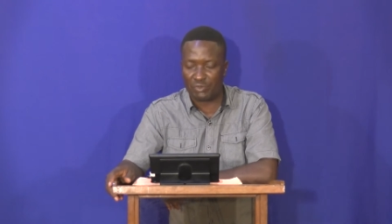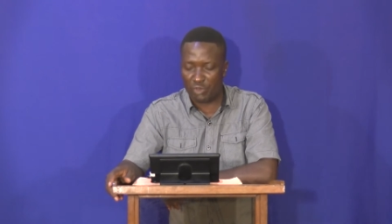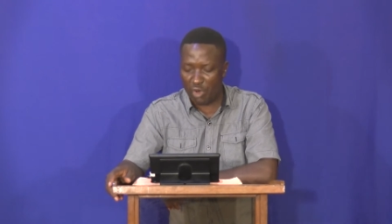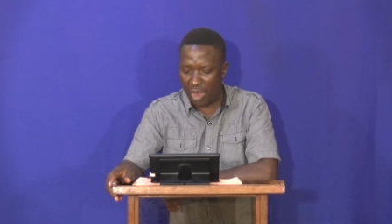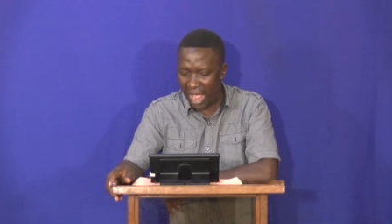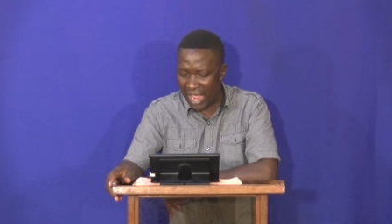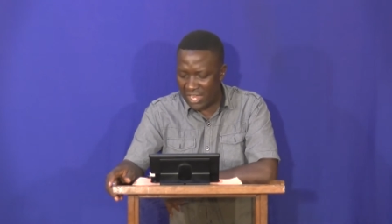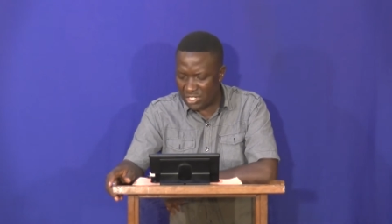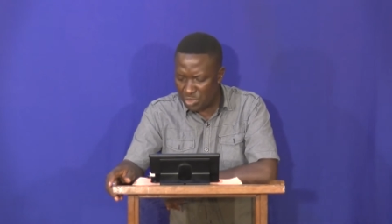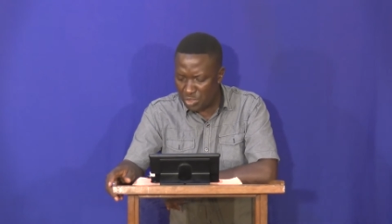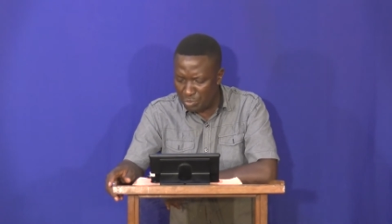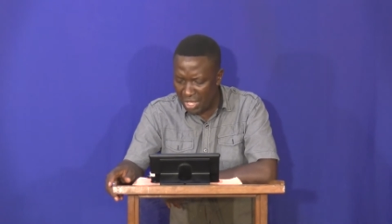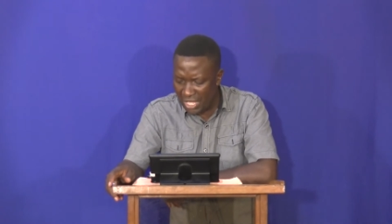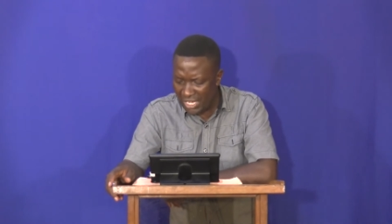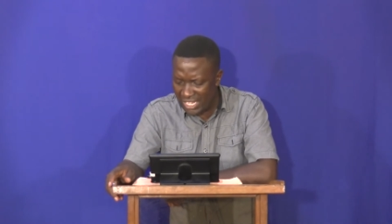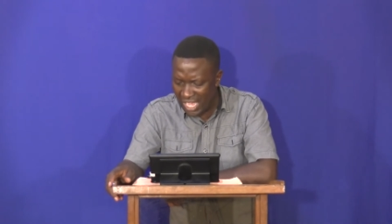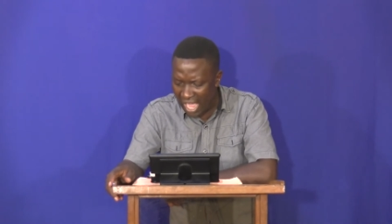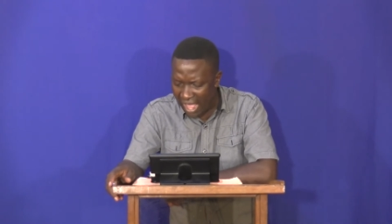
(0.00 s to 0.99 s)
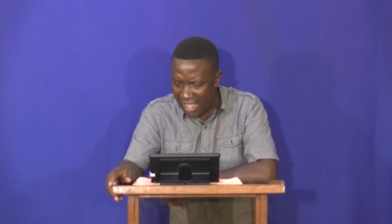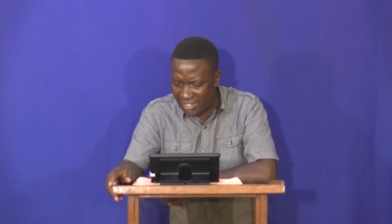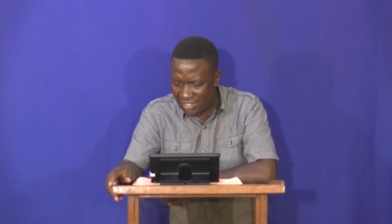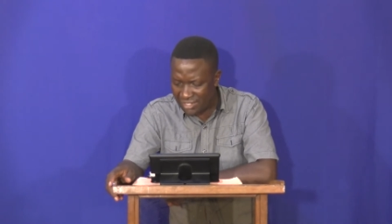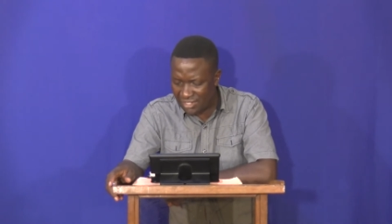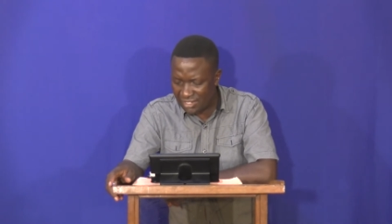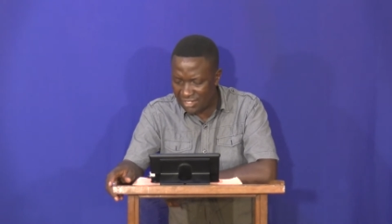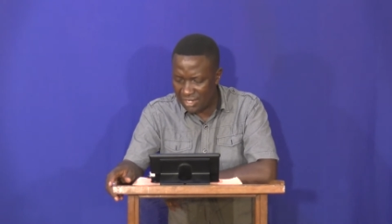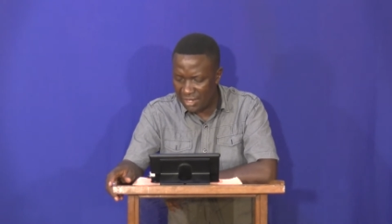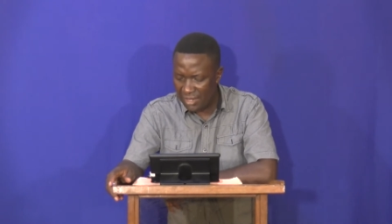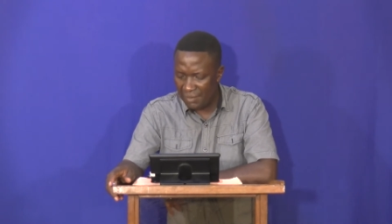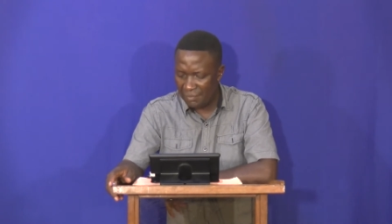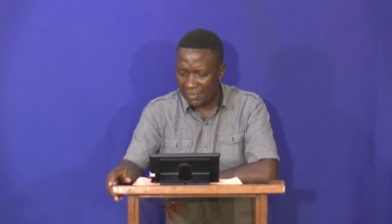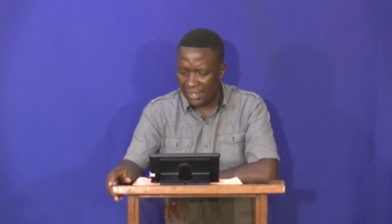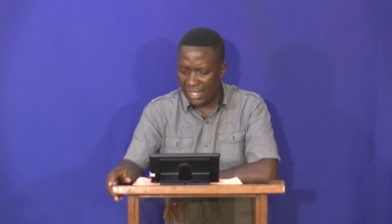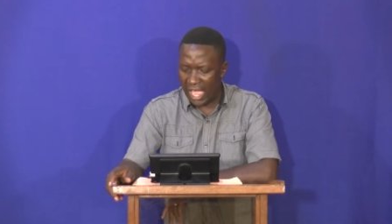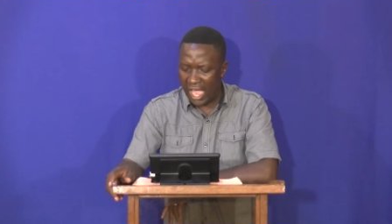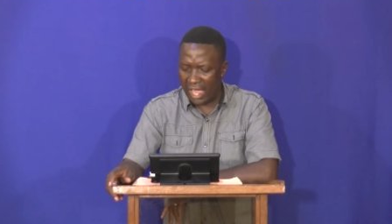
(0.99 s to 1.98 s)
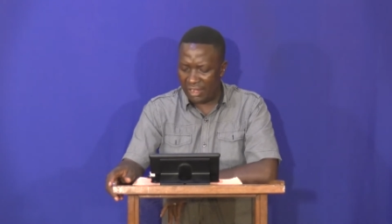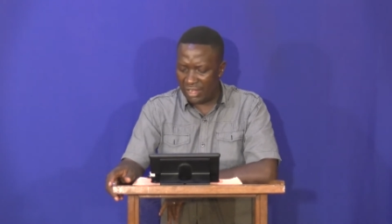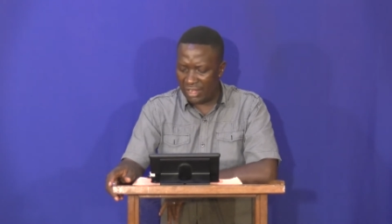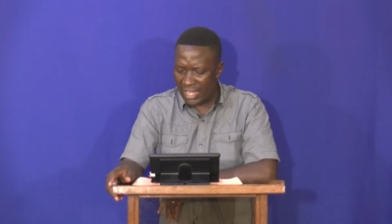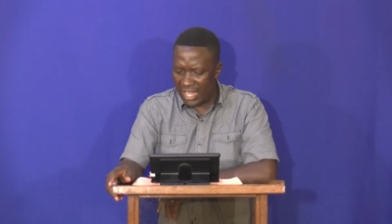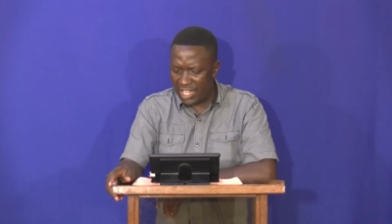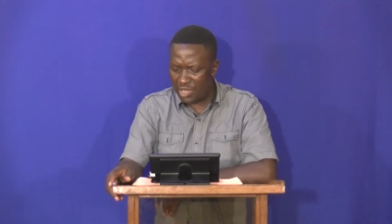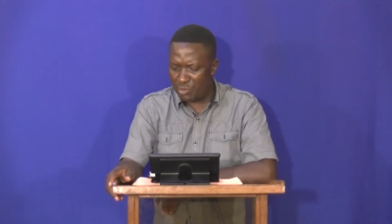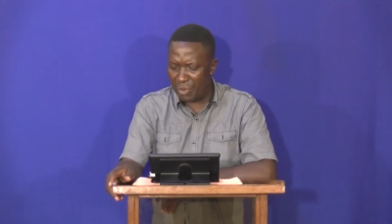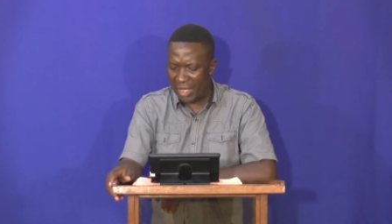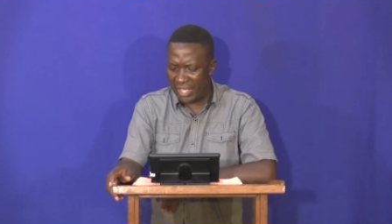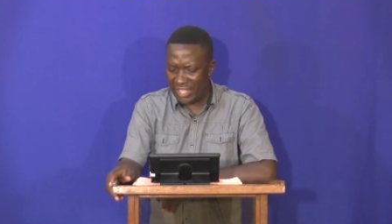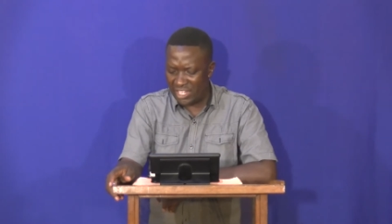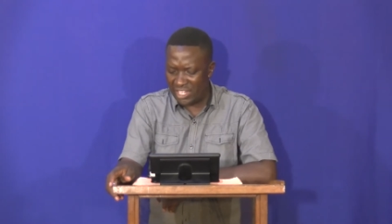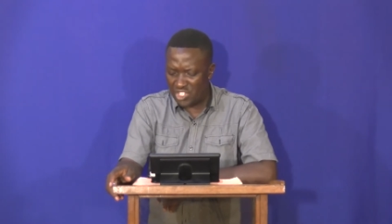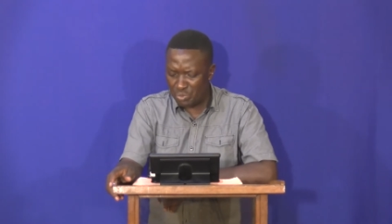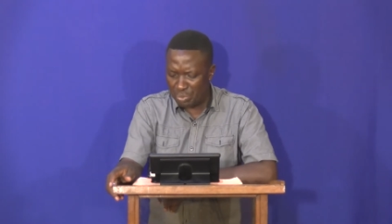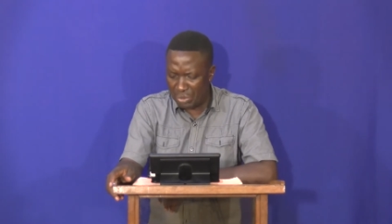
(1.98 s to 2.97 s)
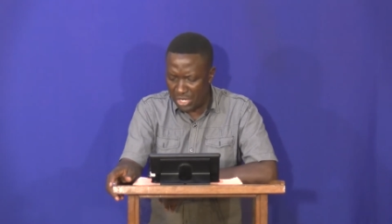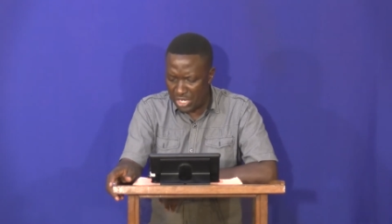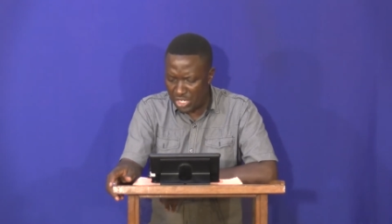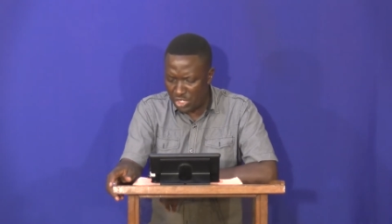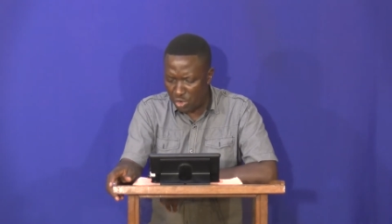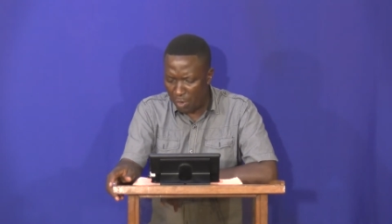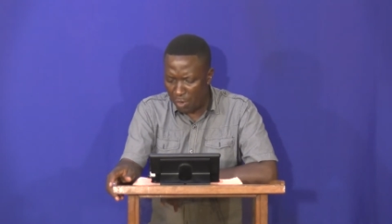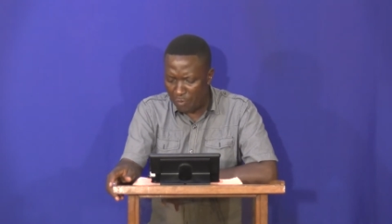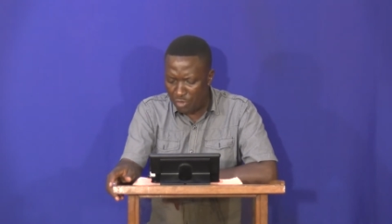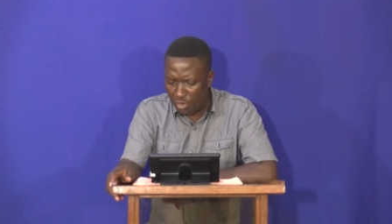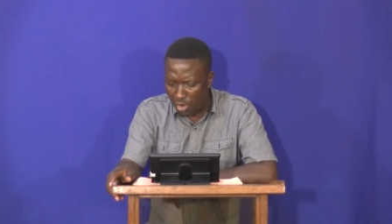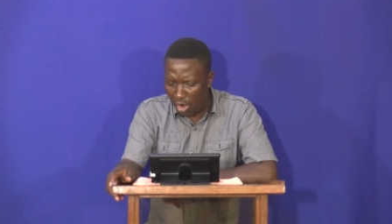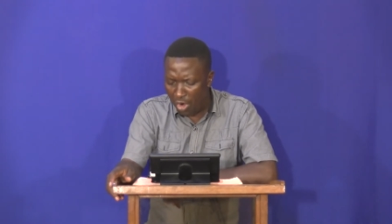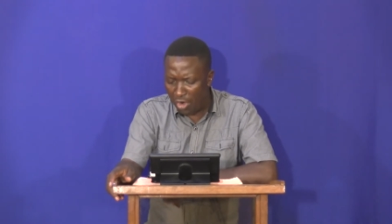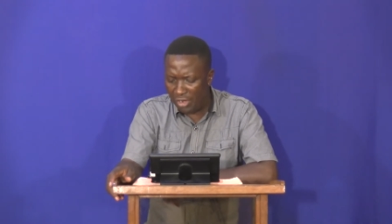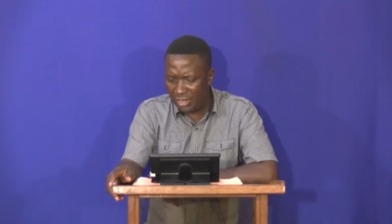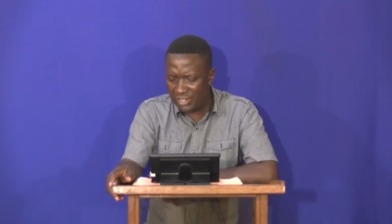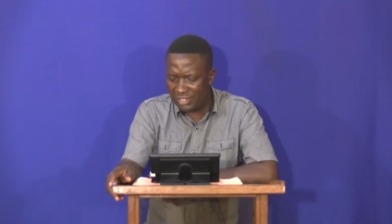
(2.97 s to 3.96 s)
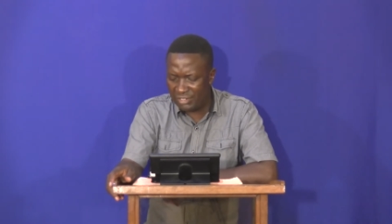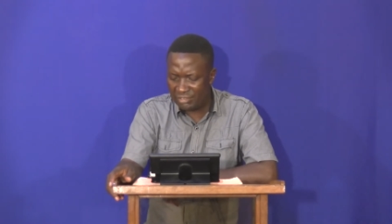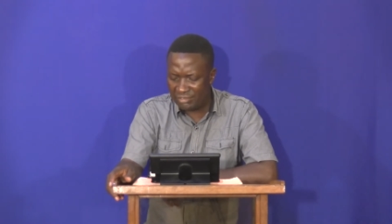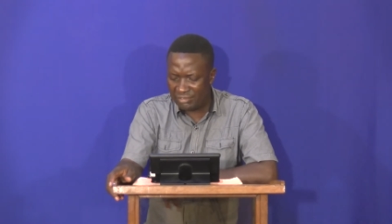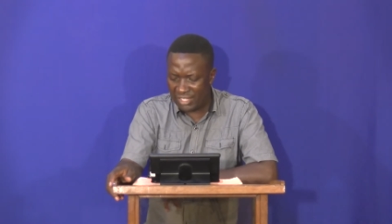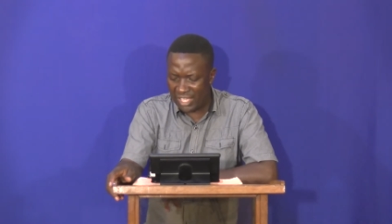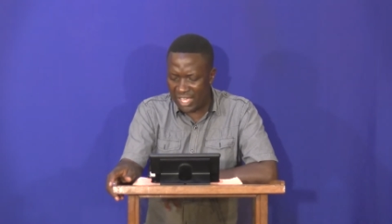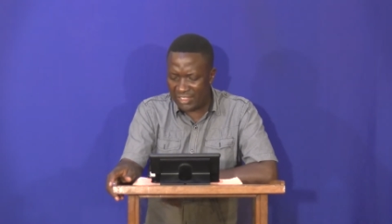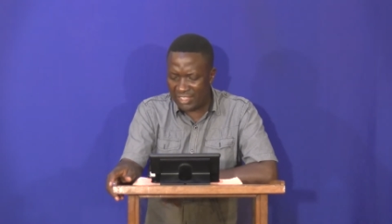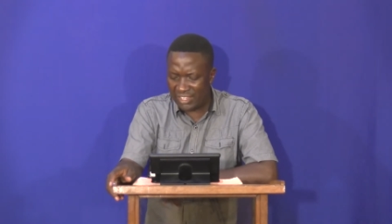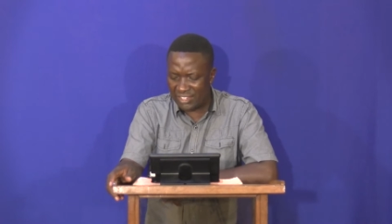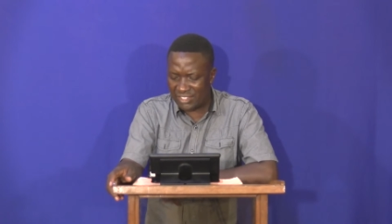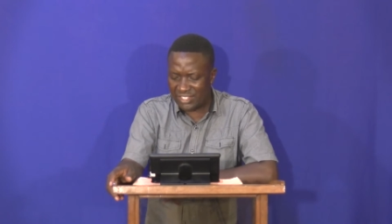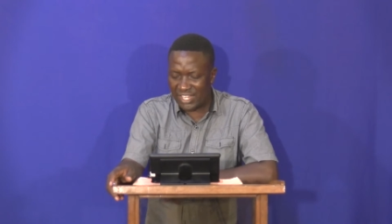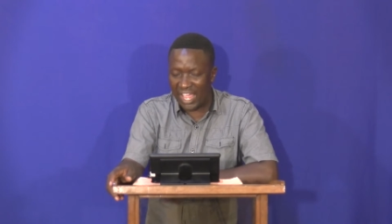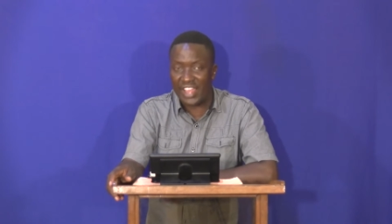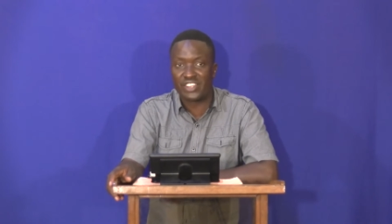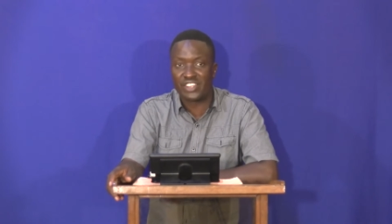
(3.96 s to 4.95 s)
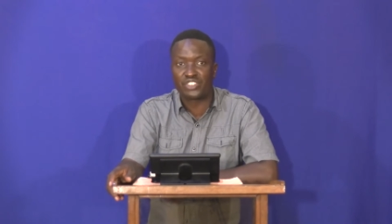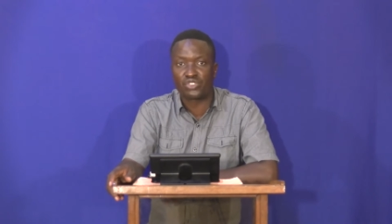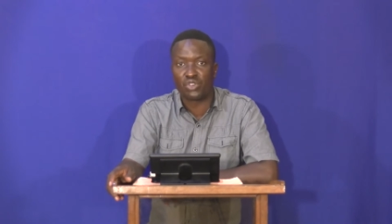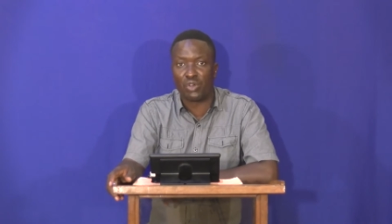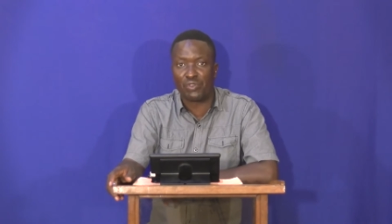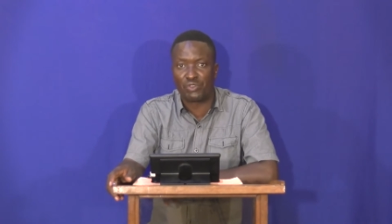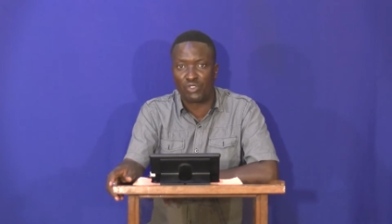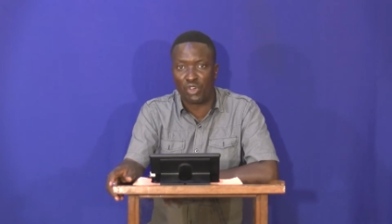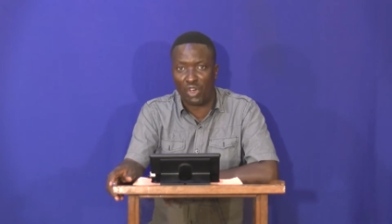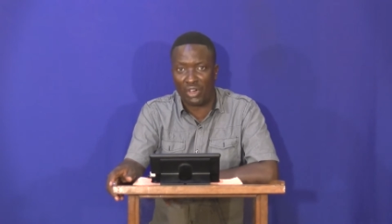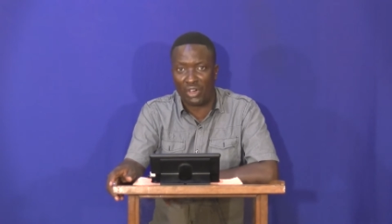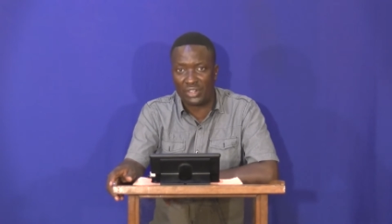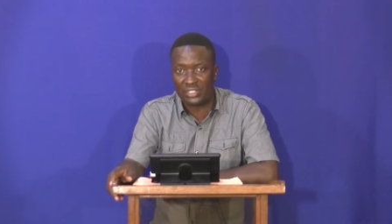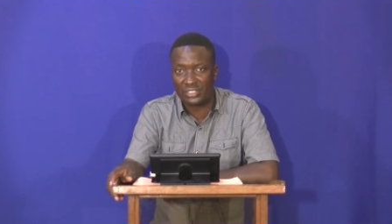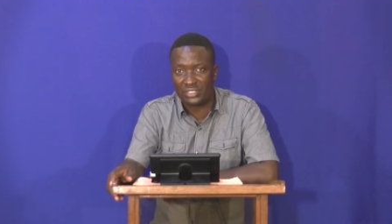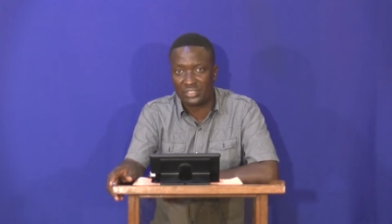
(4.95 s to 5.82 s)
For as many as are led by the Spirit of God, they are the sons of God.